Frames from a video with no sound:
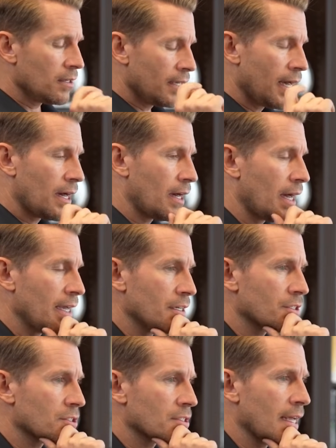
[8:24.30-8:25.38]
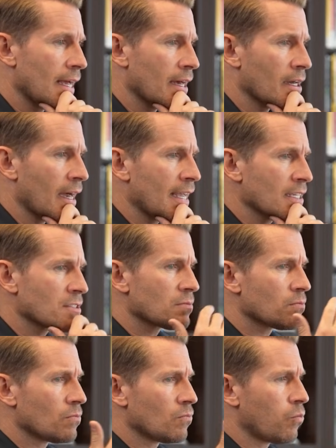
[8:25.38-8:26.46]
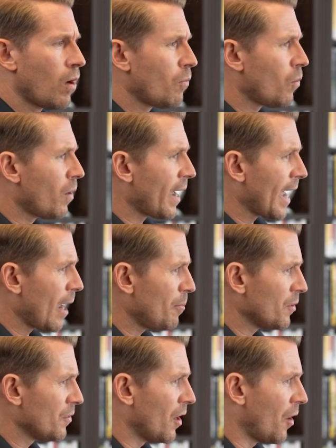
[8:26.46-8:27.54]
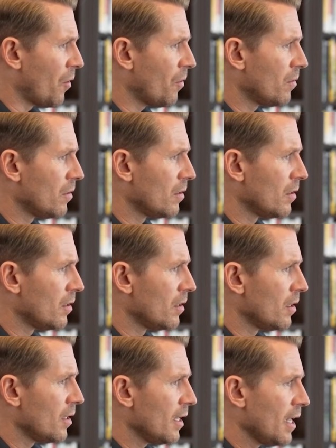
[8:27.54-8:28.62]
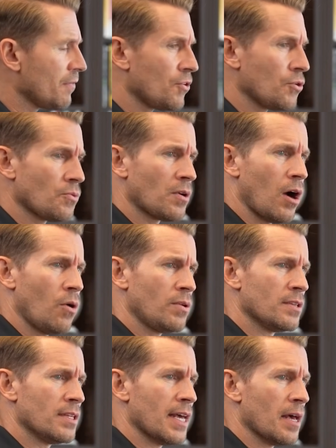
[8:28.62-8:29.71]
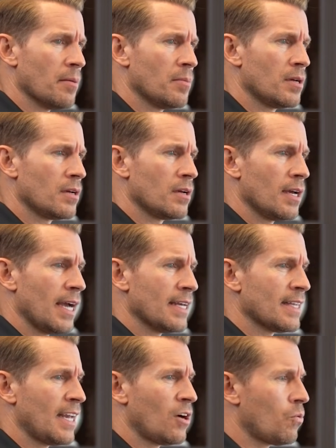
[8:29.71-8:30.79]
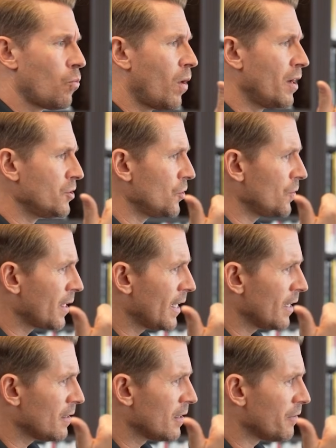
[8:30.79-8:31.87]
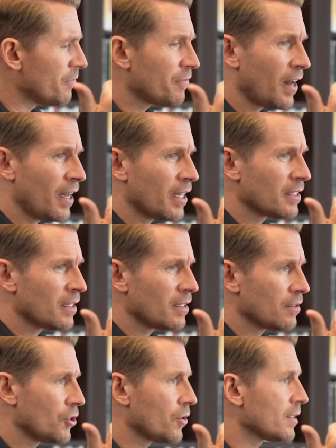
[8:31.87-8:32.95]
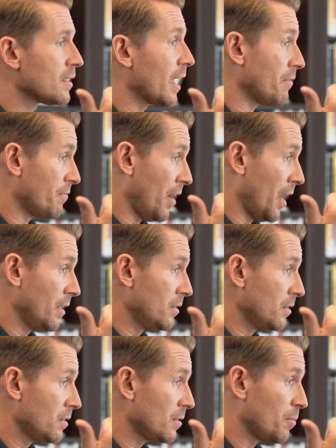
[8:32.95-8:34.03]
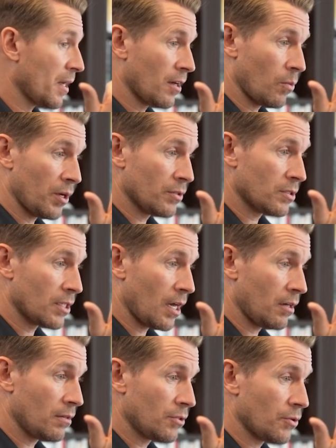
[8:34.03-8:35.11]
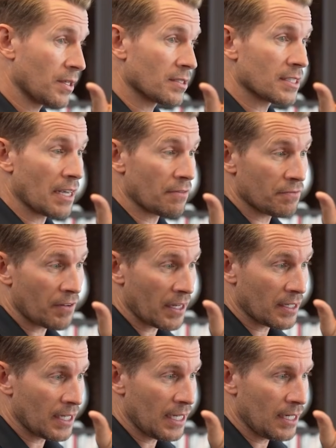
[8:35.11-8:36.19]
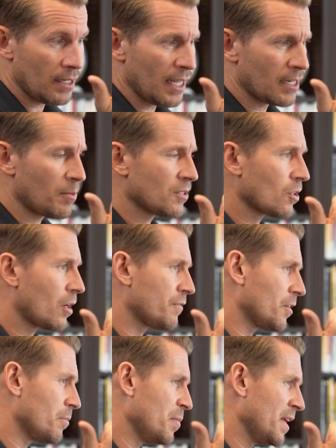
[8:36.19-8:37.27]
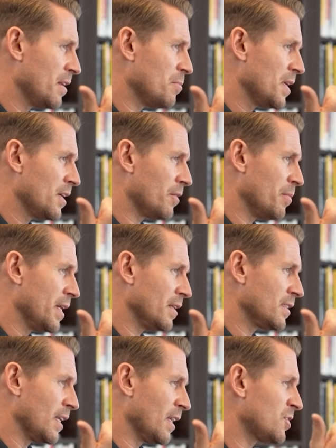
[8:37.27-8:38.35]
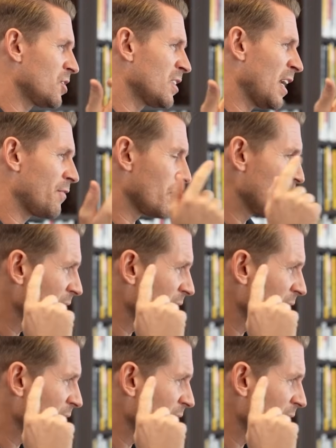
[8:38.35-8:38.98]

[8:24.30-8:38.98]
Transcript: Yeah, I understand. I guess what will happen, though, if you go to them and they don't want you to get the fund, you can say funds, depending on what you sell. You can say funding. It depends on if you're B2B or B2C. Let's just say if you're